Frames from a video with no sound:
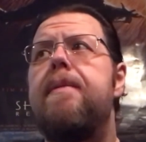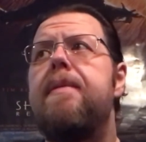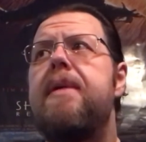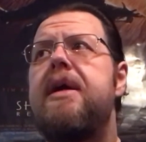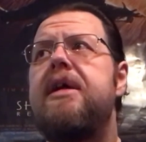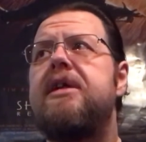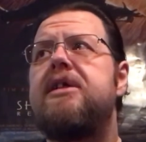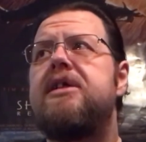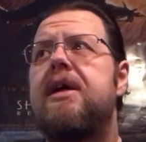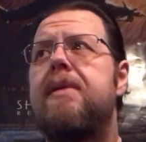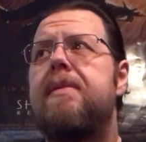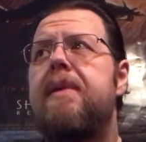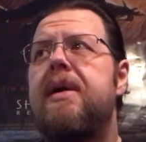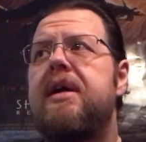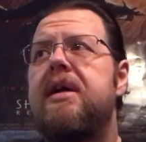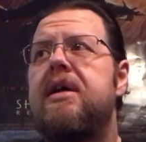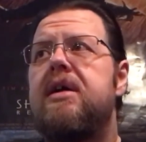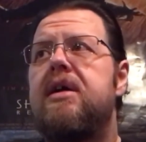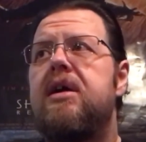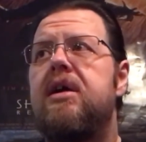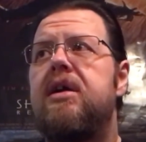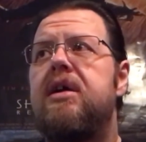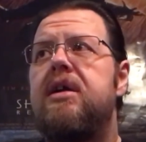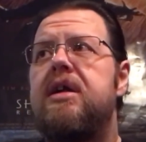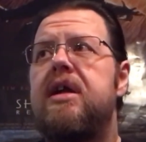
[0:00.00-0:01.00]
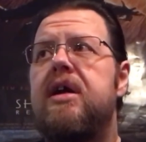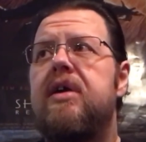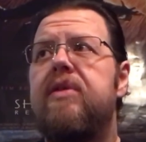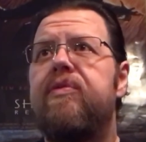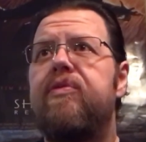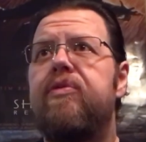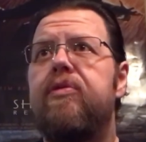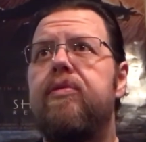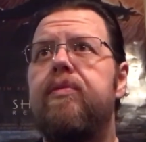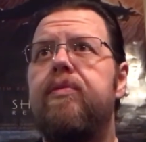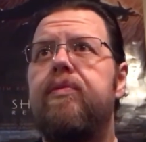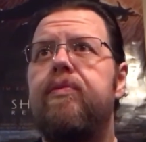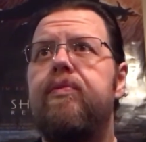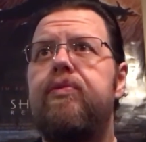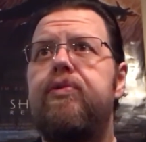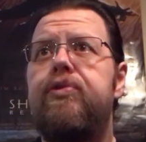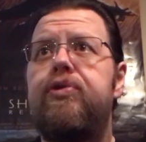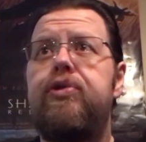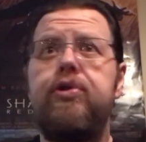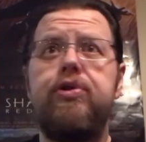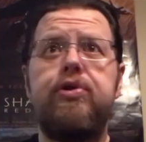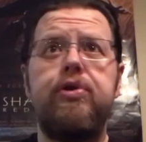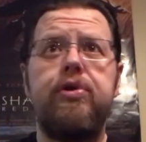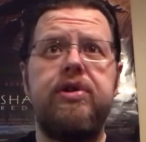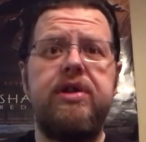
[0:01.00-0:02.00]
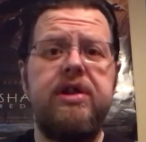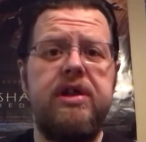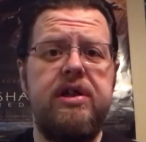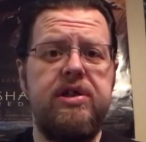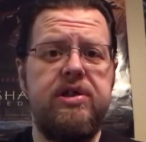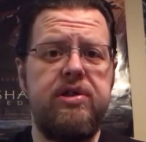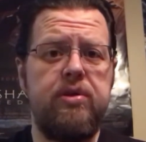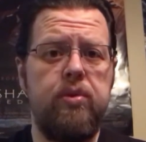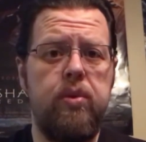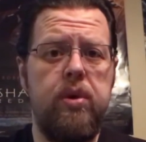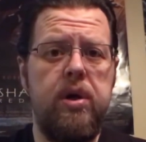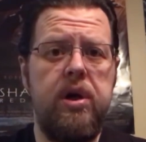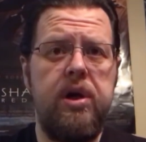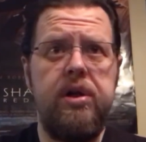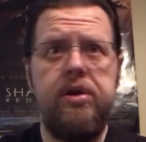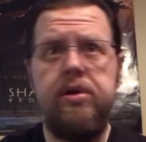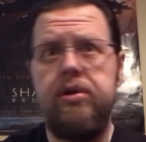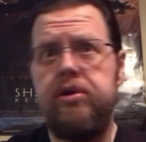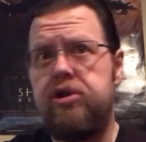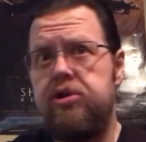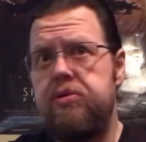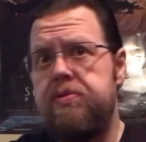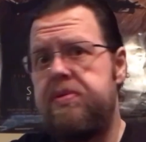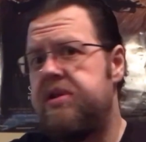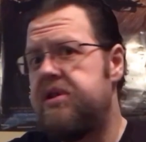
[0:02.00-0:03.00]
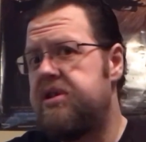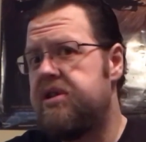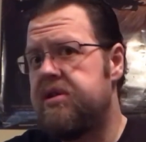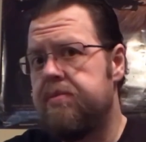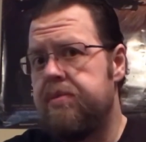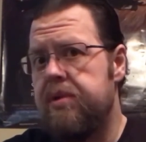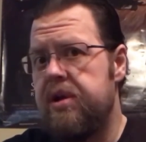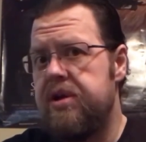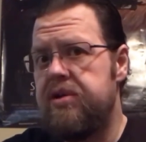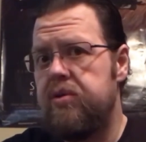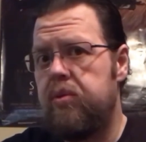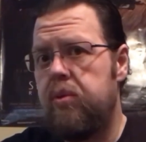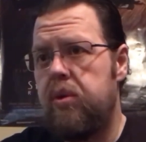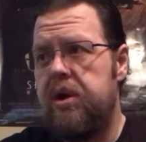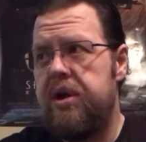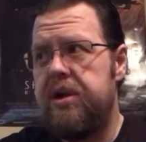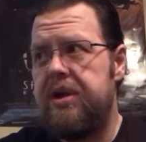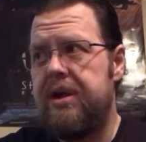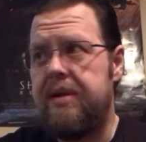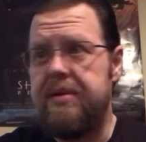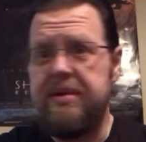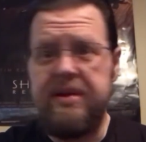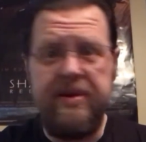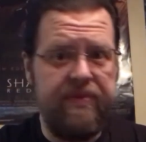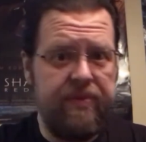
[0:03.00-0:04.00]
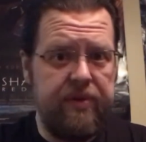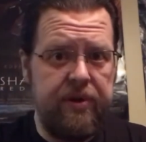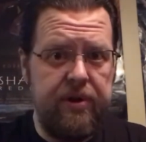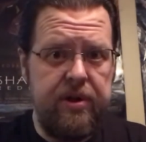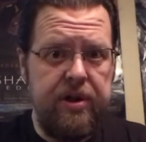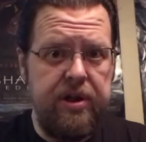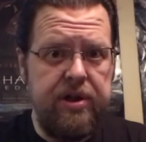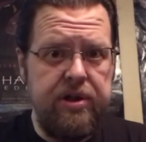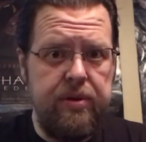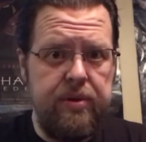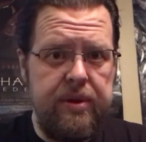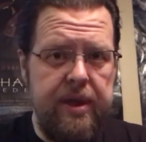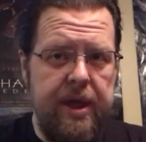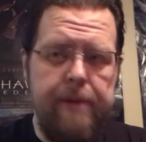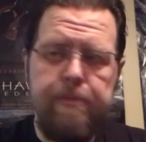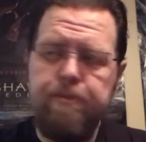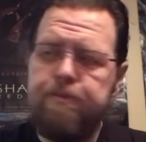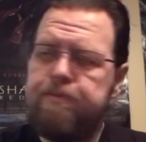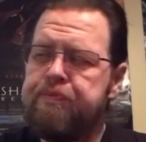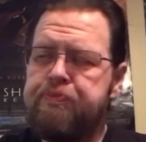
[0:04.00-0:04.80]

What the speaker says: anytime I can cut it down from 2 tortillas to 1 or 2 pieces of bread to 1, I'm definitely going to do that.